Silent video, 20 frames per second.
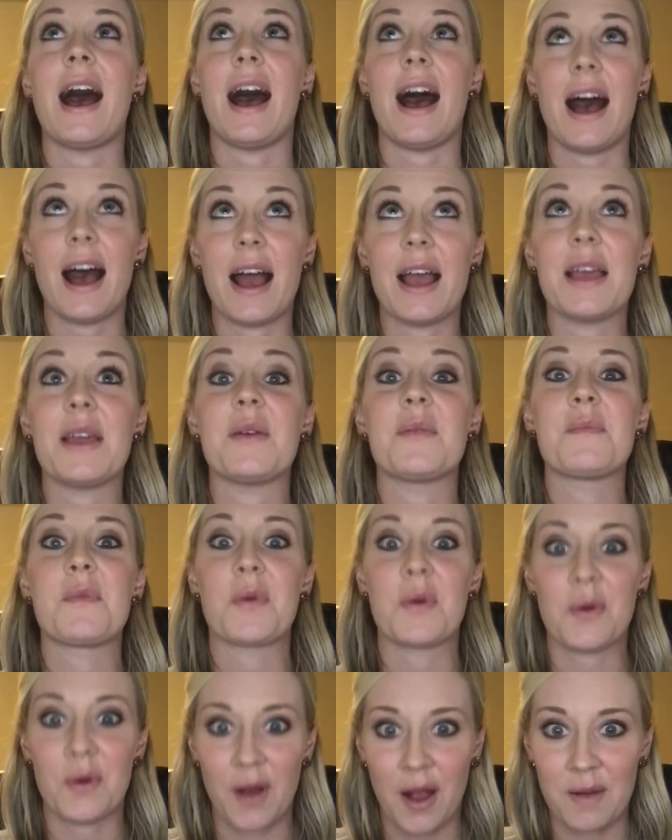I
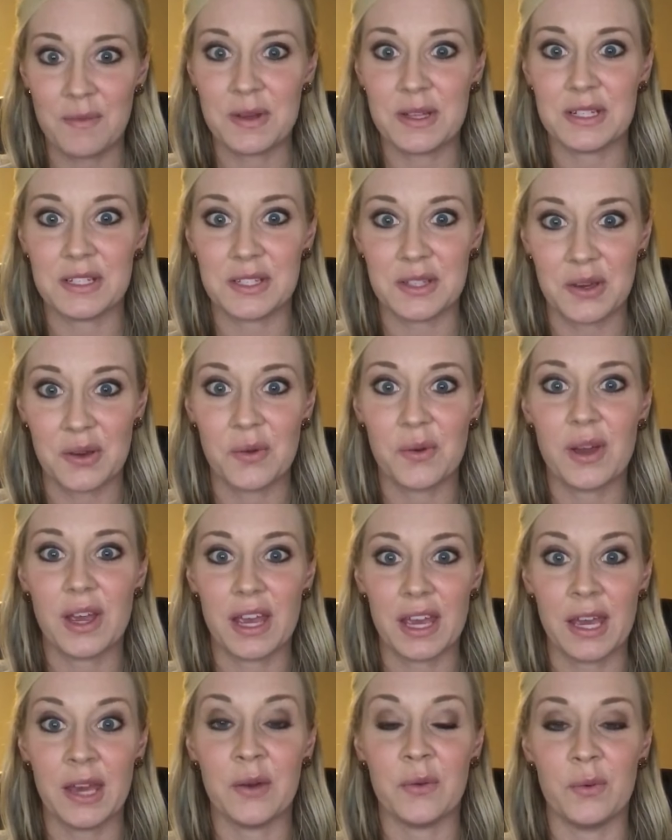promise you
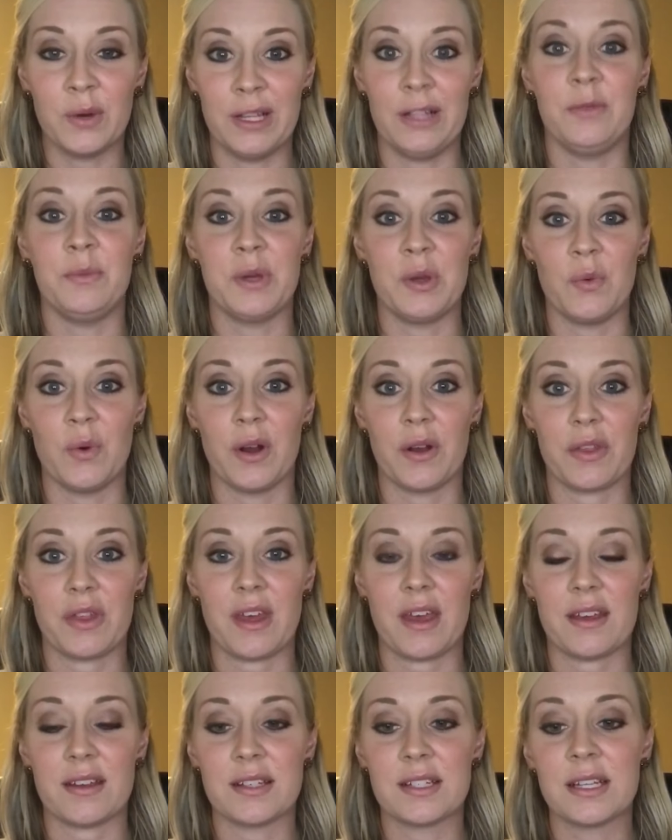it will be
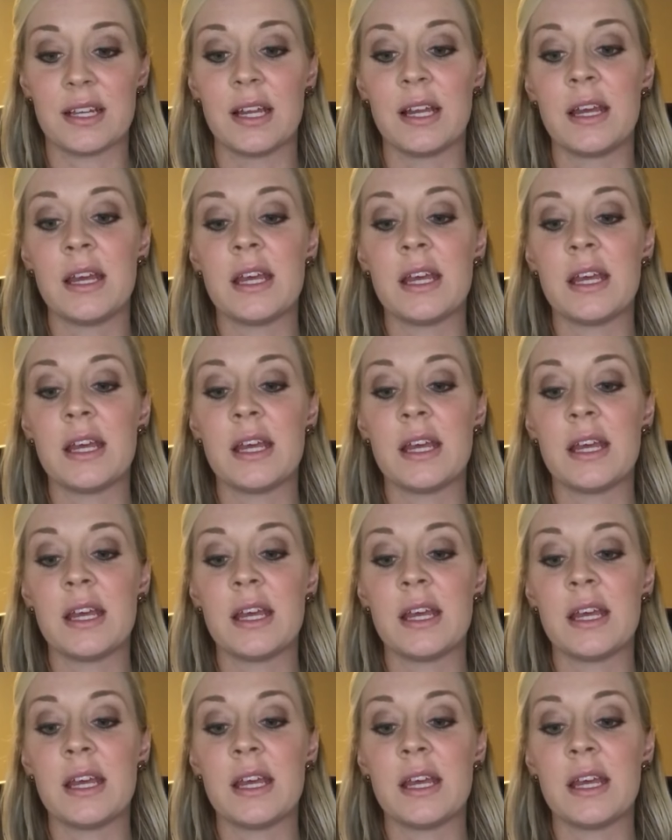worth it.